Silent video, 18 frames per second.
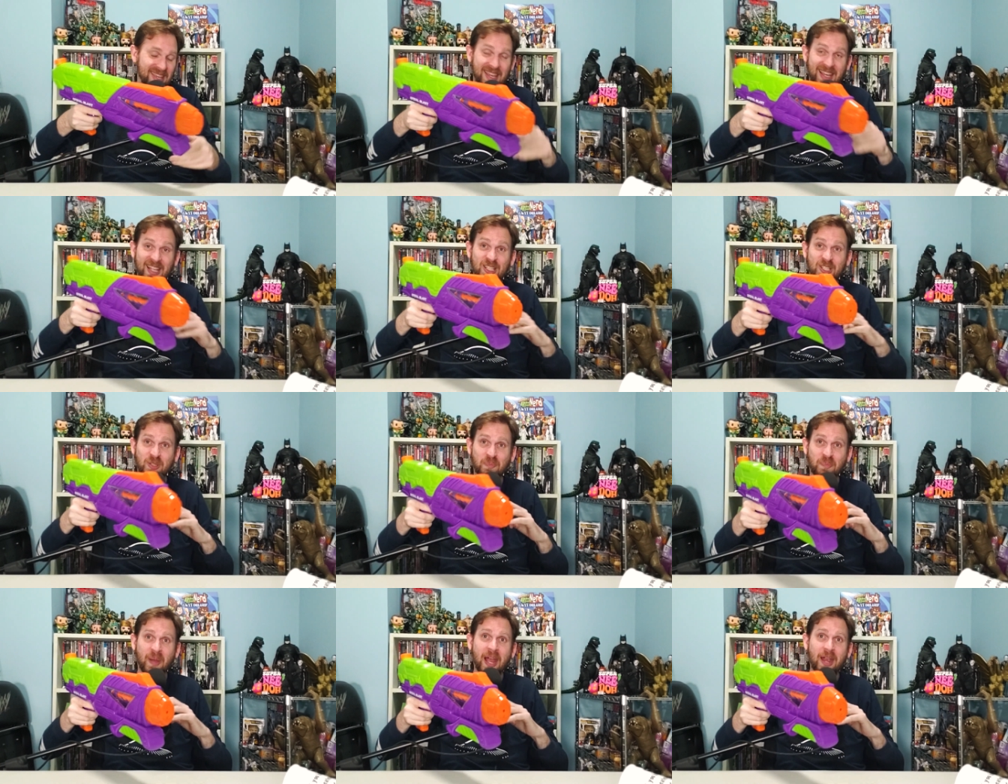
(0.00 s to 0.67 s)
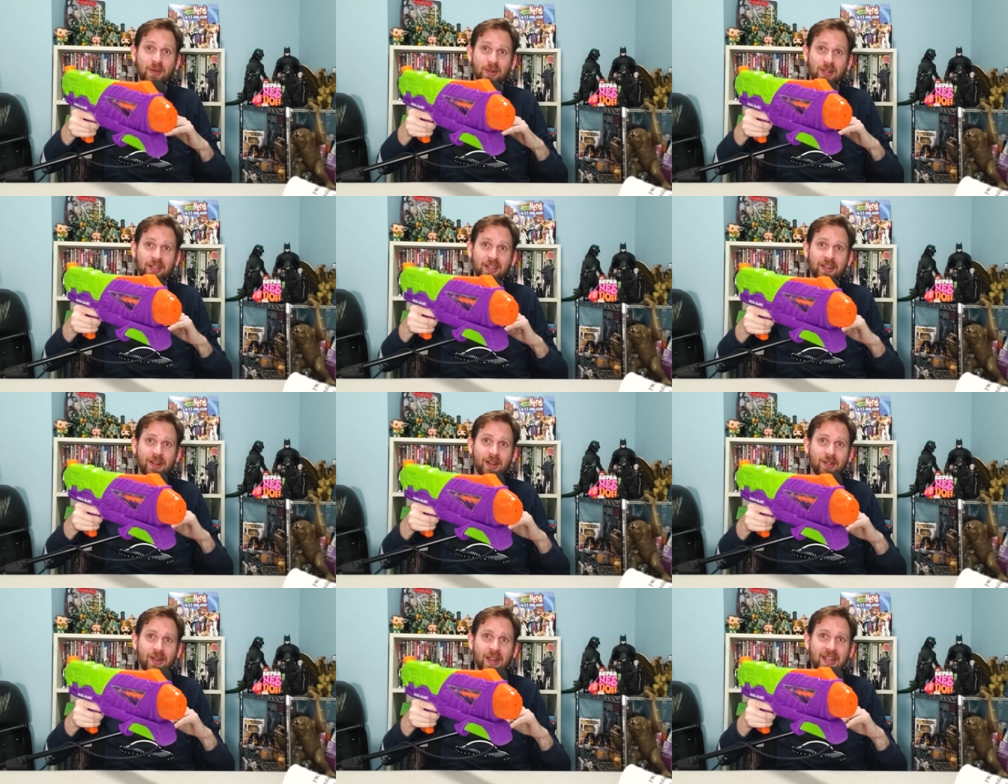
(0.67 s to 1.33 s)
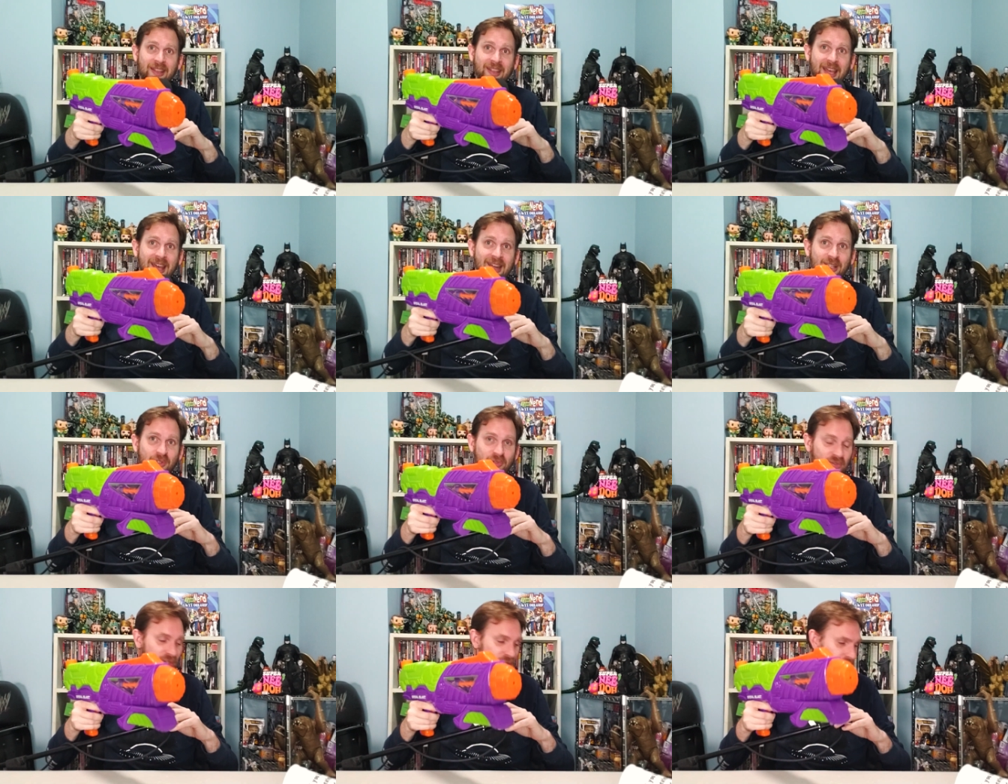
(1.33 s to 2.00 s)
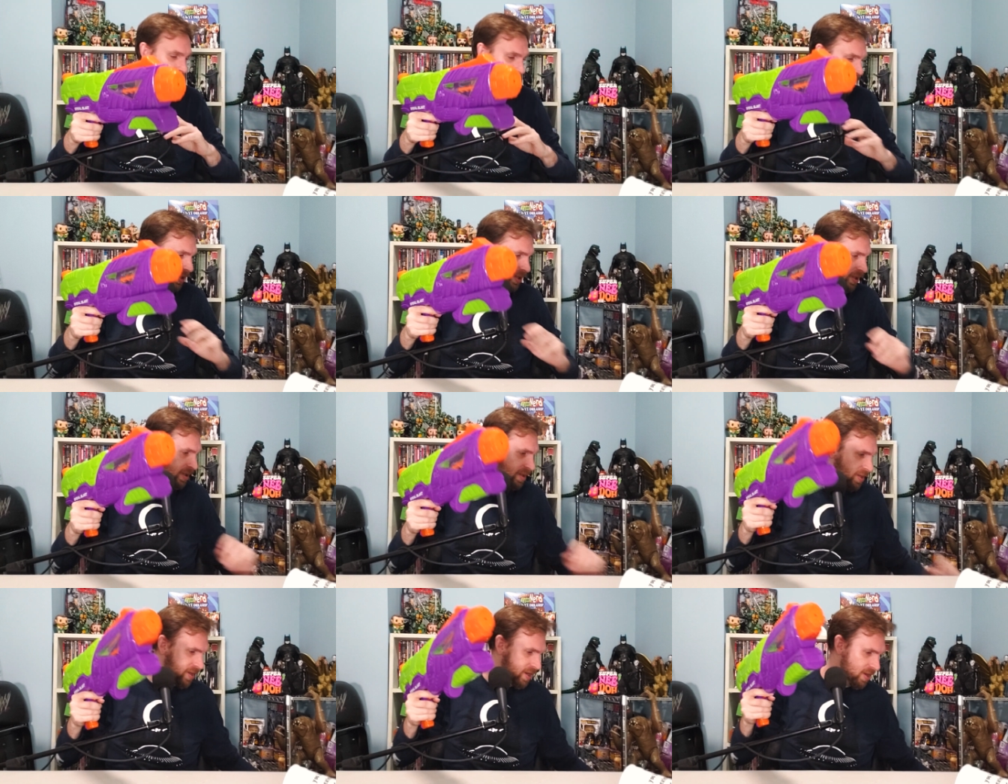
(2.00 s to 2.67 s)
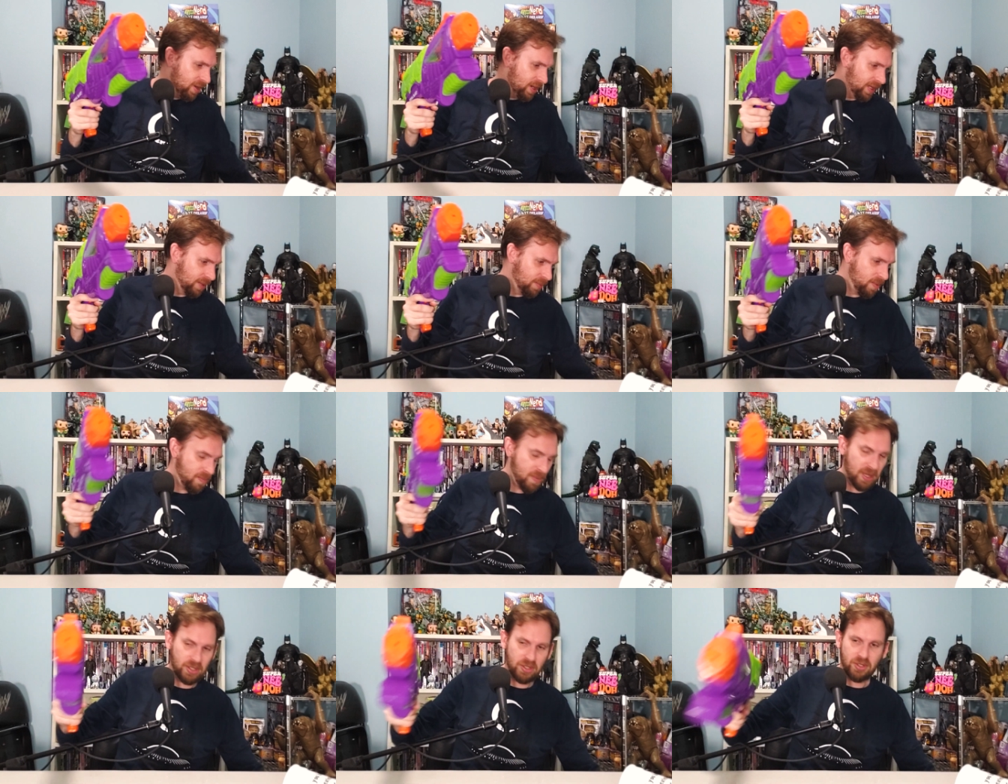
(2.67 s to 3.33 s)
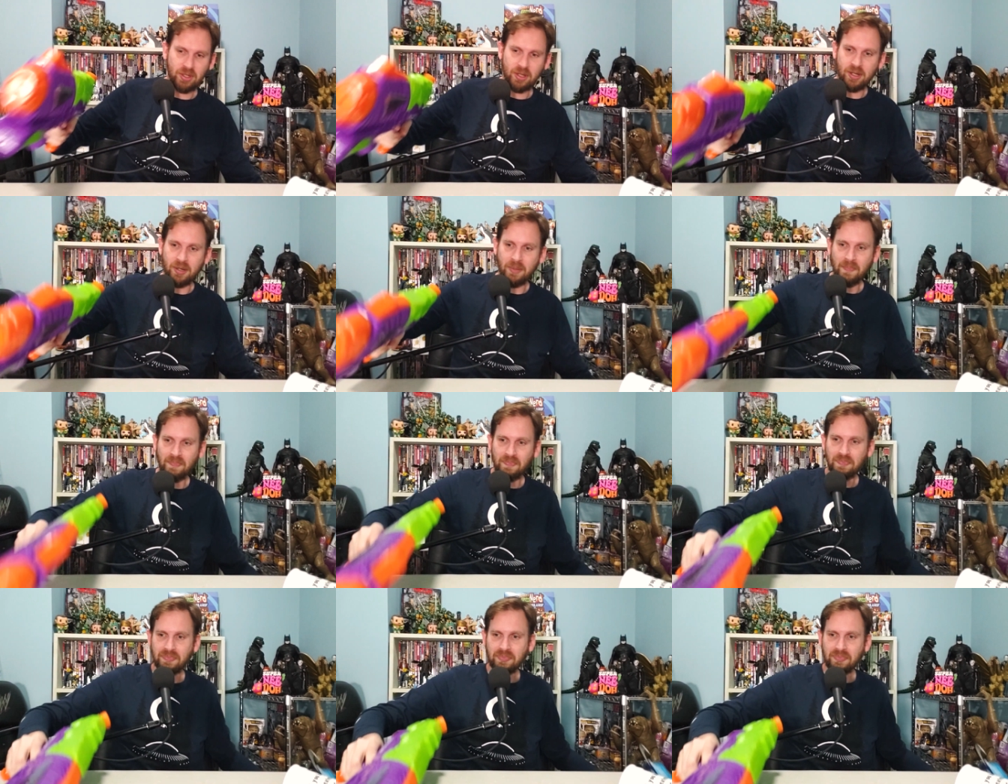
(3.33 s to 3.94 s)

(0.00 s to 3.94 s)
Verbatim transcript: It's spiraling, all right. That is for sure. All right, let me make sure